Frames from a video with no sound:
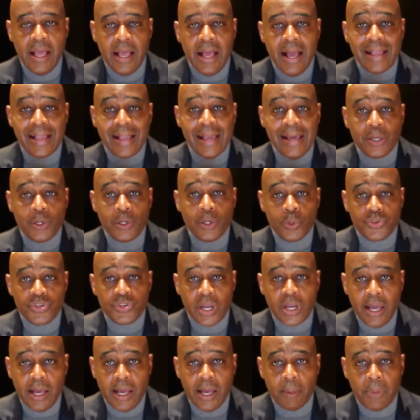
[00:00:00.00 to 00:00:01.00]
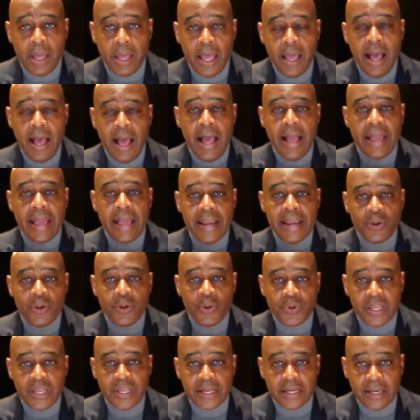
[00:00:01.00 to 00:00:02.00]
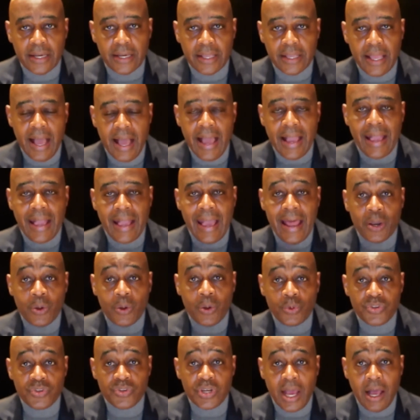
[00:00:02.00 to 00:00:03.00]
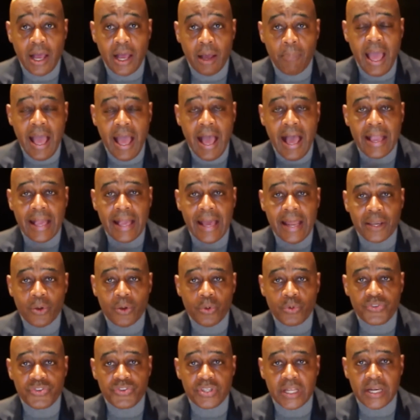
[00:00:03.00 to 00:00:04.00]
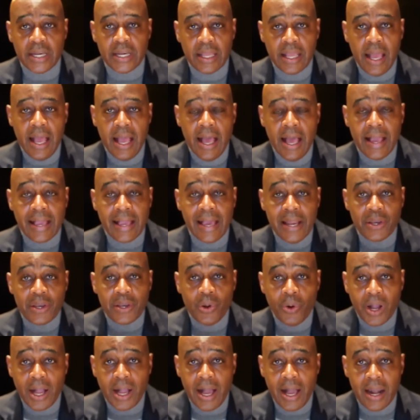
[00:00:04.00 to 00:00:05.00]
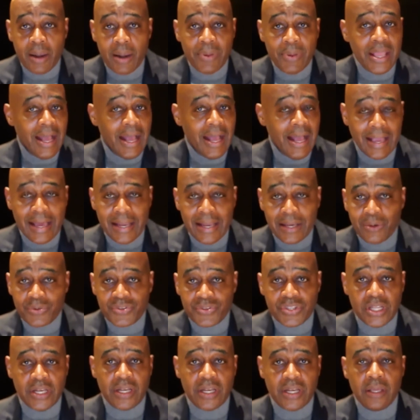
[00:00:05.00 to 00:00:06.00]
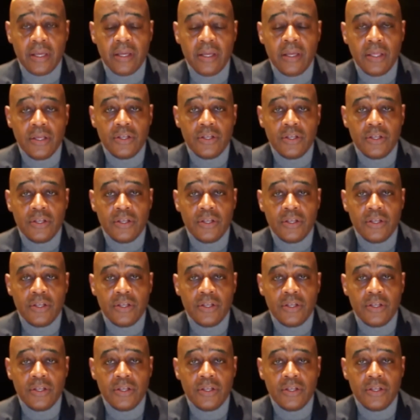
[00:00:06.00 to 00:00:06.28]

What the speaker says: I got no job. I got no dignity. I got no job. I got no city. I got no economy. I got no city.